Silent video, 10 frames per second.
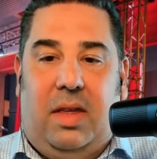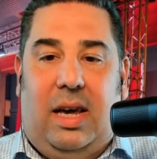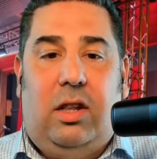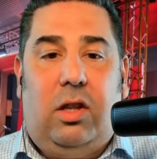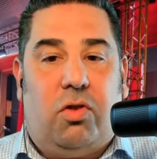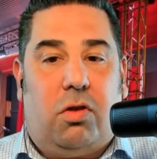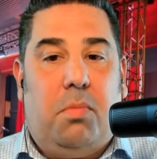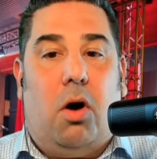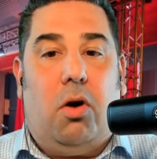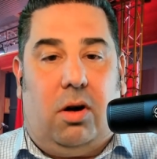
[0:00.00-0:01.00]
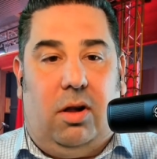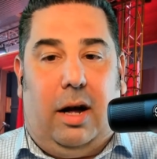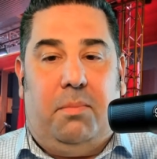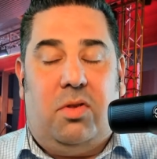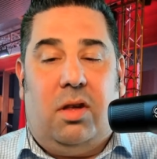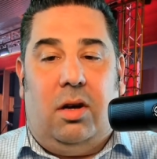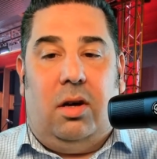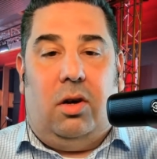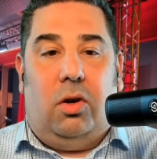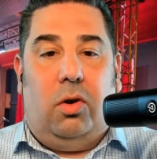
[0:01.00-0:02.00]
into small clubs
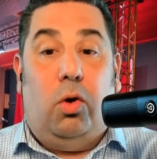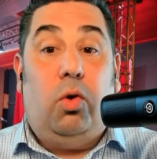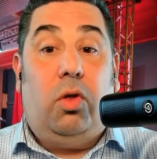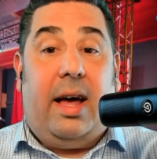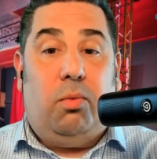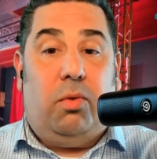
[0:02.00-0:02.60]
who then,